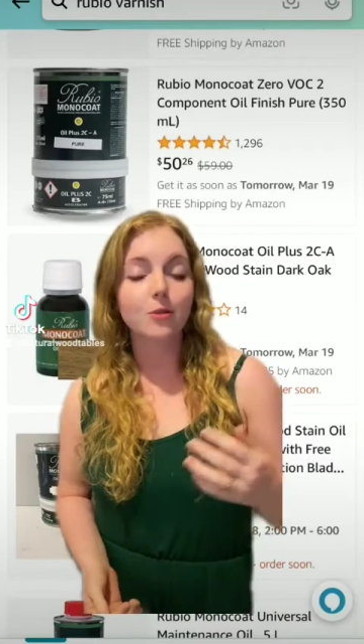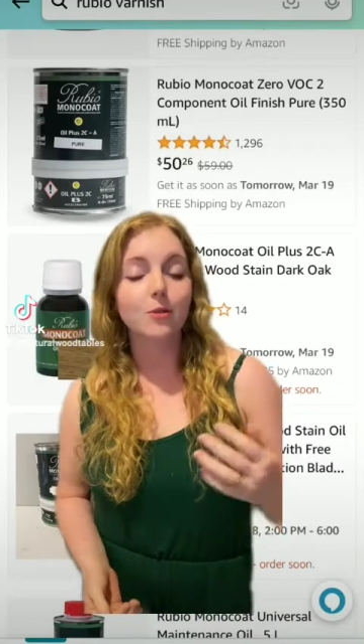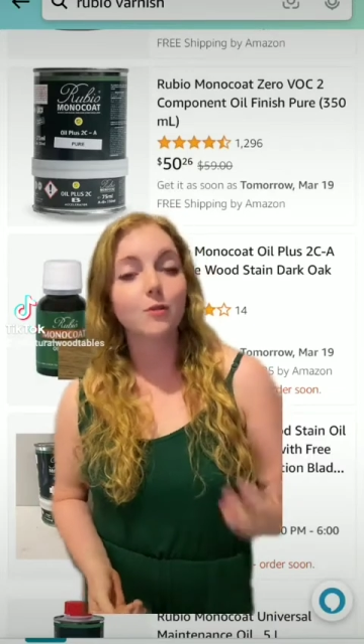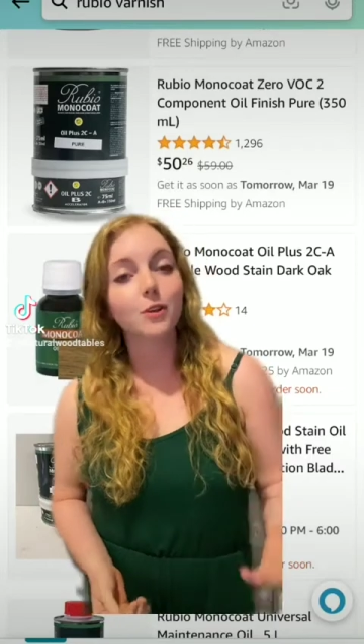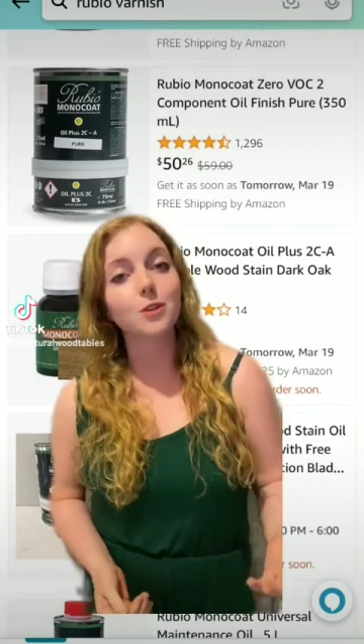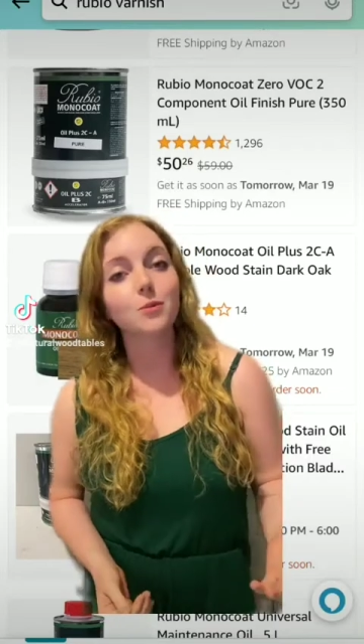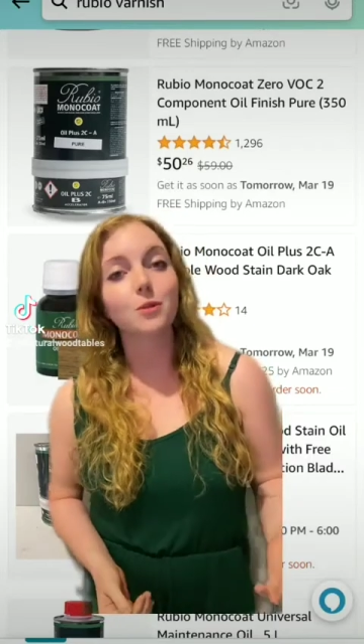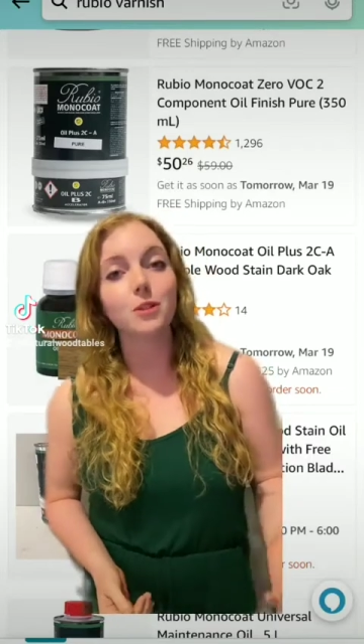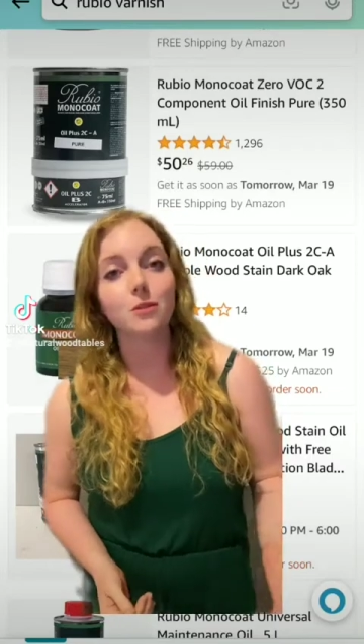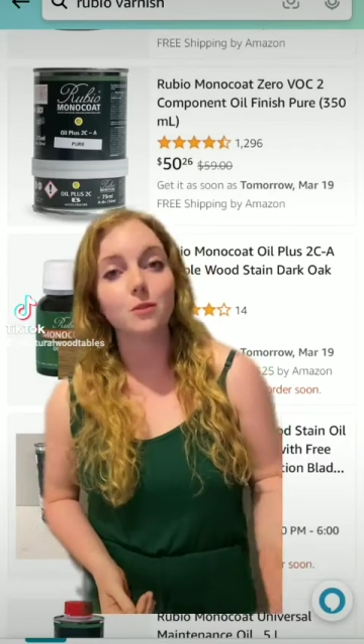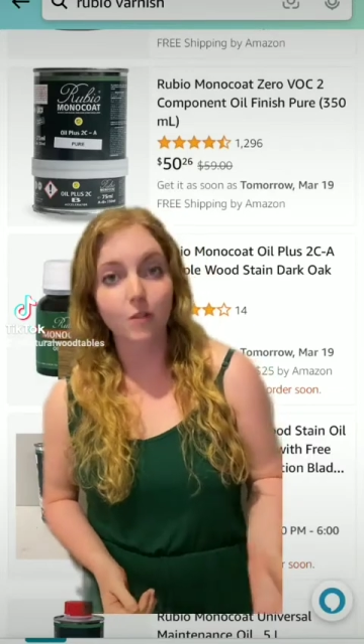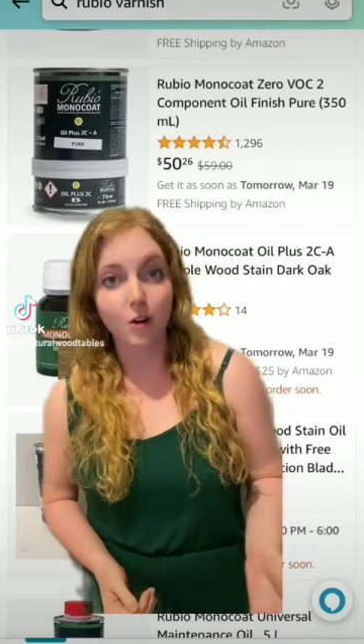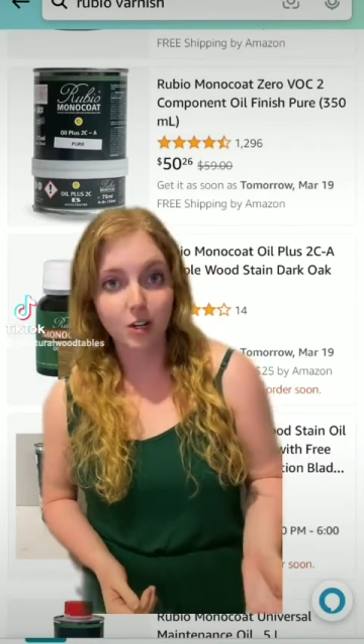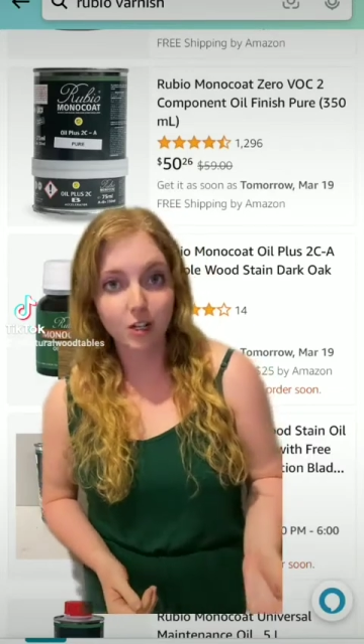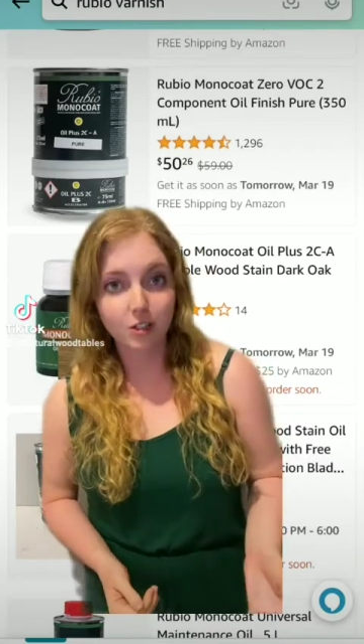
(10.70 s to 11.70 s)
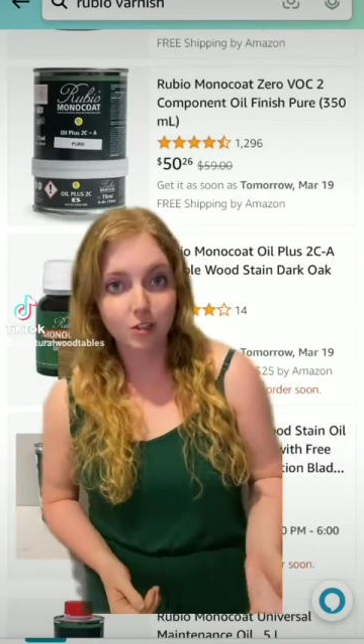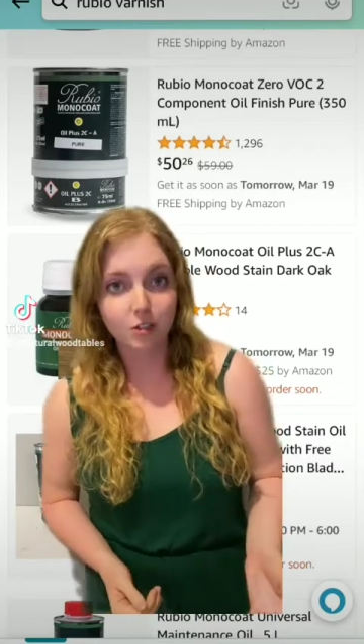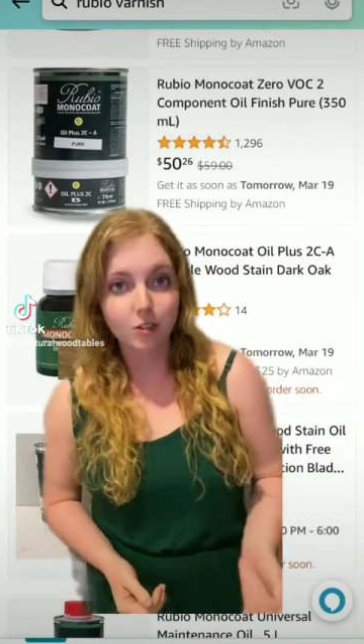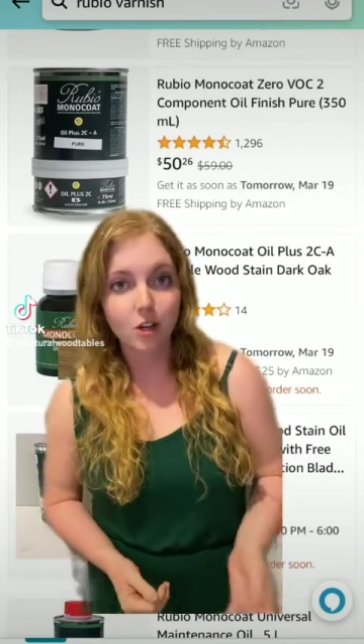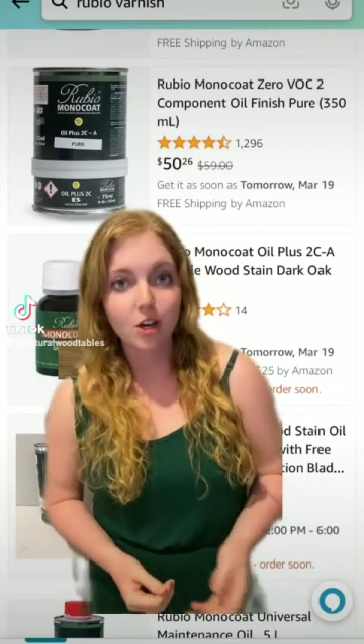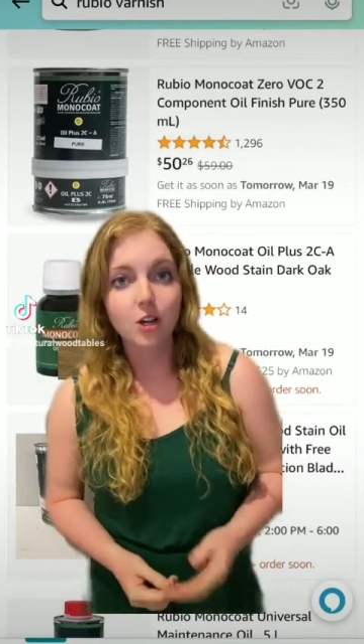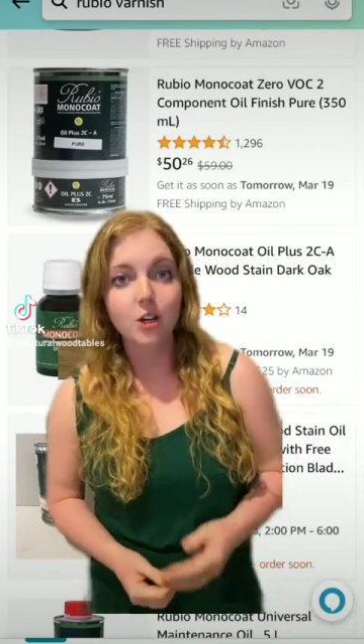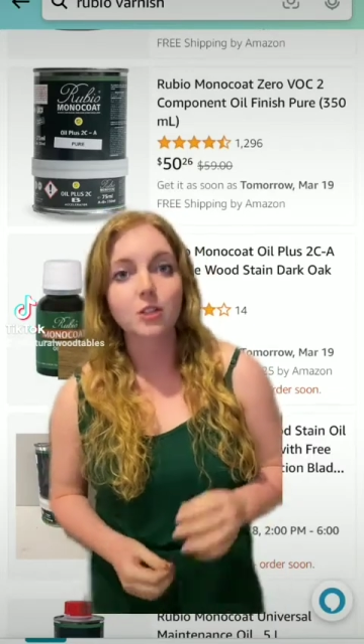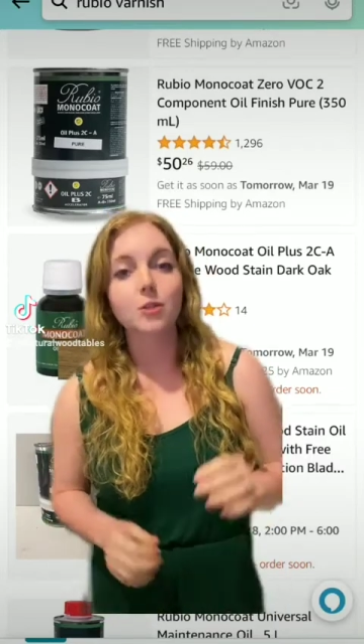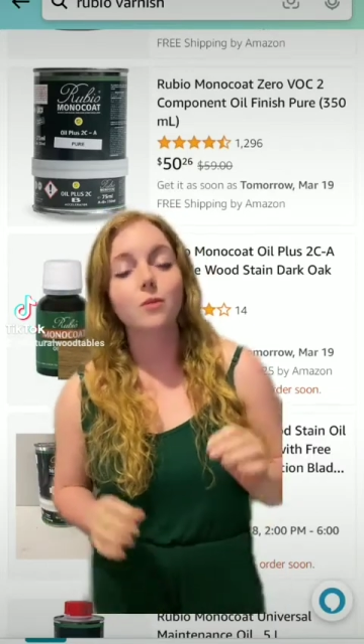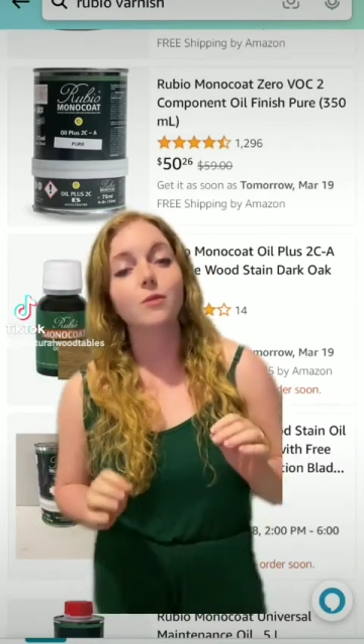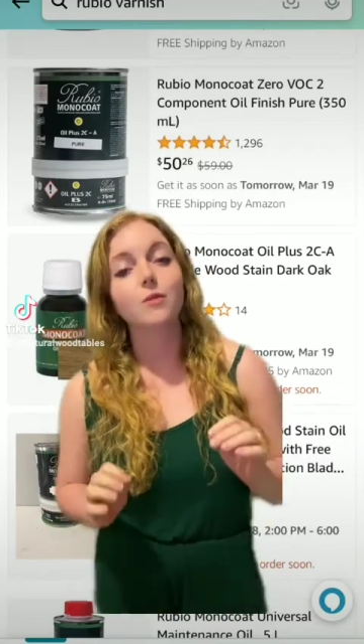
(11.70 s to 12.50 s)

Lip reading: first word is varnish. So a